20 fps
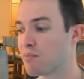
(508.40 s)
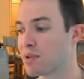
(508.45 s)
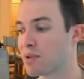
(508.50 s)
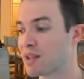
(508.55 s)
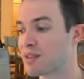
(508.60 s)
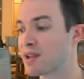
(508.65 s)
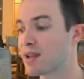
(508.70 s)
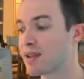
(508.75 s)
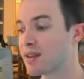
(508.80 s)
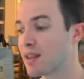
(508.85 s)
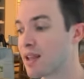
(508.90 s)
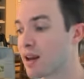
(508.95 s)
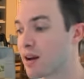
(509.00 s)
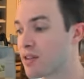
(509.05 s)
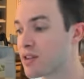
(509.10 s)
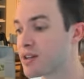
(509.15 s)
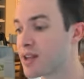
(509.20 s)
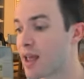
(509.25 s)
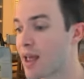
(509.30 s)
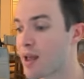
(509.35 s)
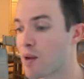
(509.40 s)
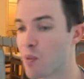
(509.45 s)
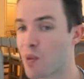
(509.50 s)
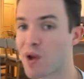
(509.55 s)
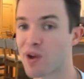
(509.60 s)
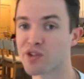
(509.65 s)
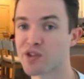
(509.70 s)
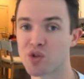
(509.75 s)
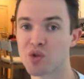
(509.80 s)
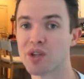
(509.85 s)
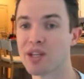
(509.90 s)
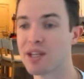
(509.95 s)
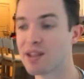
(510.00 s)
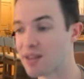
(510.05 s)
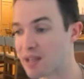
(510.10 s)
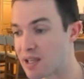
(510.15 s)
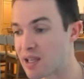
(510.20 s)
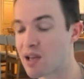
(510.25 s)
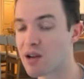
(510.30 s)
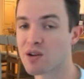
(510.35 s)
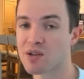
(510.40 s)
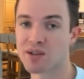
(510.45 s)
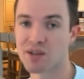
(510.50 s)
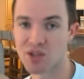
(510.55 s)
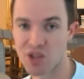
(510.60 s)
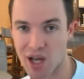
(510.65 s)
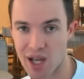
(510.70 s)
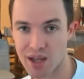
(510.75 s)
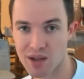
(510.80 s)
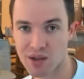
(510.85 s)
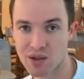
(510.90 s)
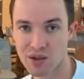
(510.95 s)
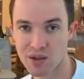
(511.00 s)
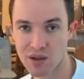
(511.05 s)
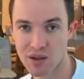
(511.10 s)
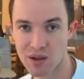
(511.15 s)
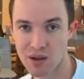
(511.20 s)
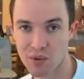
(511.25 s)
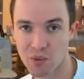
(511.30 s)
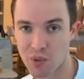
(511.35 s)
But I think at the end of the day, we also need the gear to change.